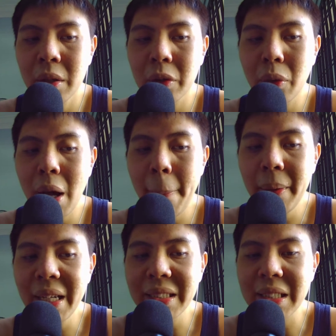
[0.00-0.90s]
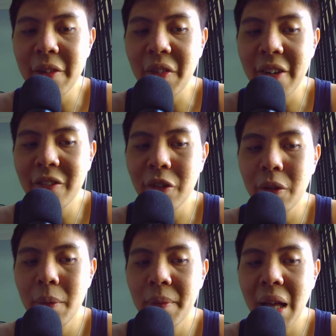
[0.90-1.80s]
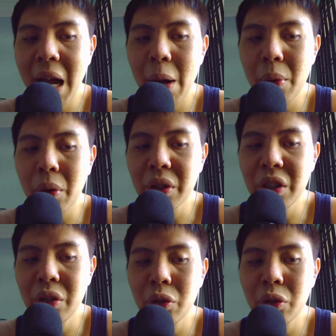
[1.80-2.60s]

To Apple Tech seven five two, I will continue